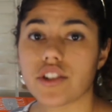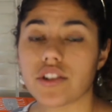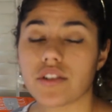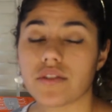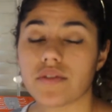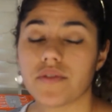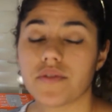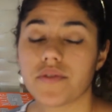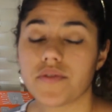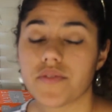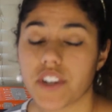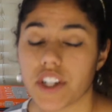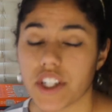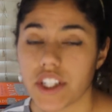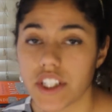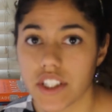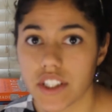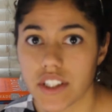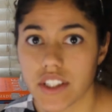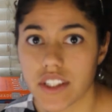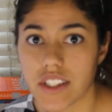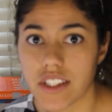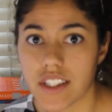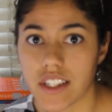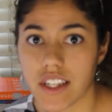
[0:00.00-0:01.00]
your
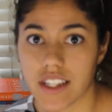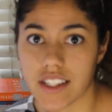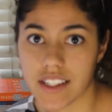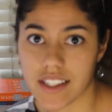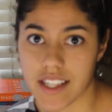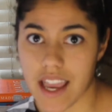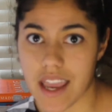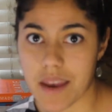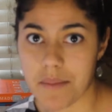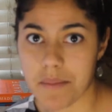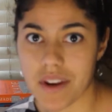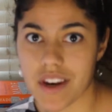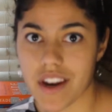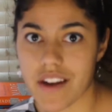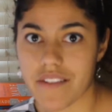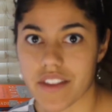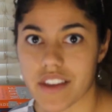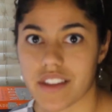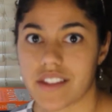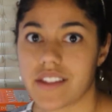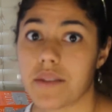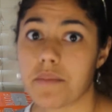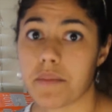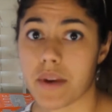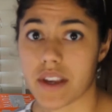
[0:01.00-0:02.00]
first assignment of
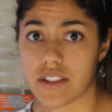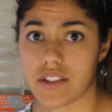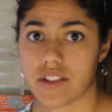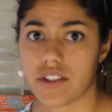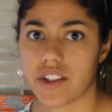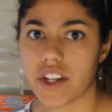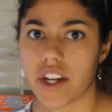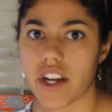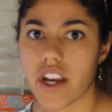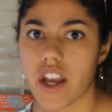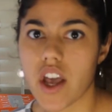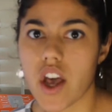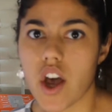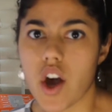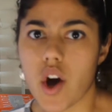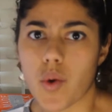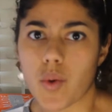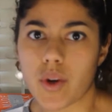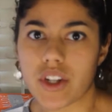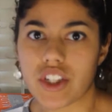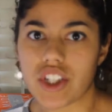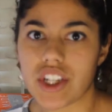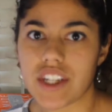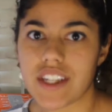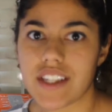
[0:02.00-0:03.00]
the semester,
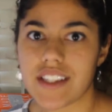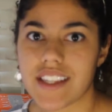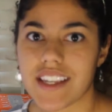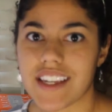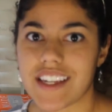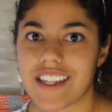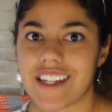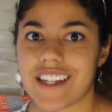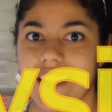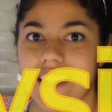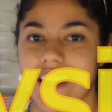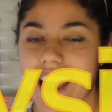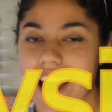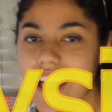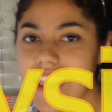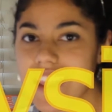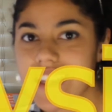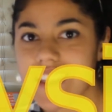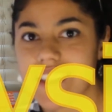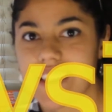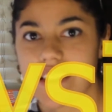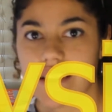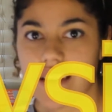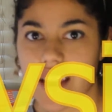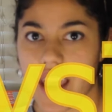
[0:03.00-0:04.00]
which is an
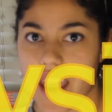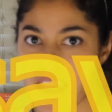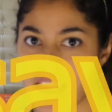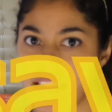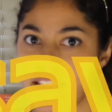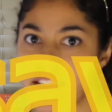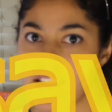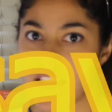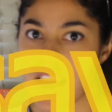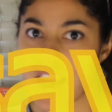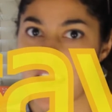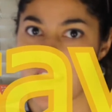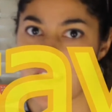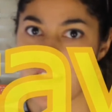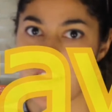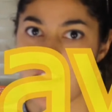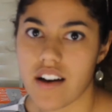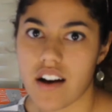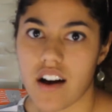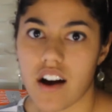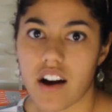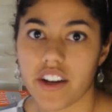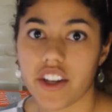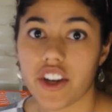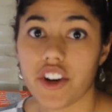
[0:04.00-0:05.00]
analysis essay
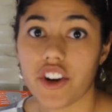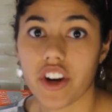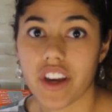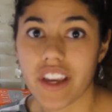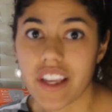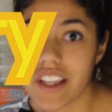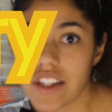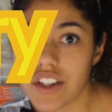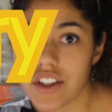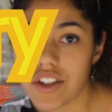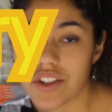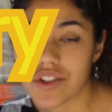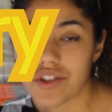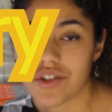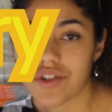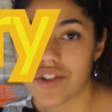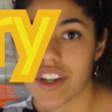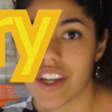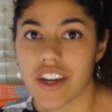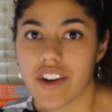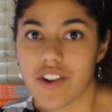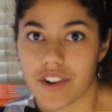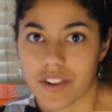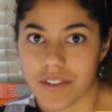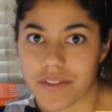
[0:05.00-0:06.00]
on your
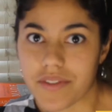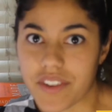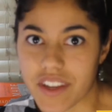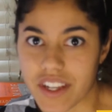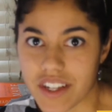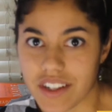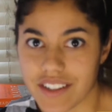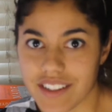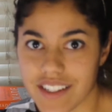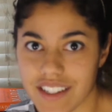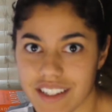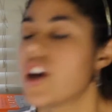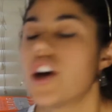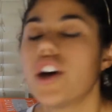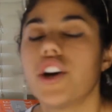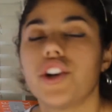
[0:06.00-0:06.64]
industry or field.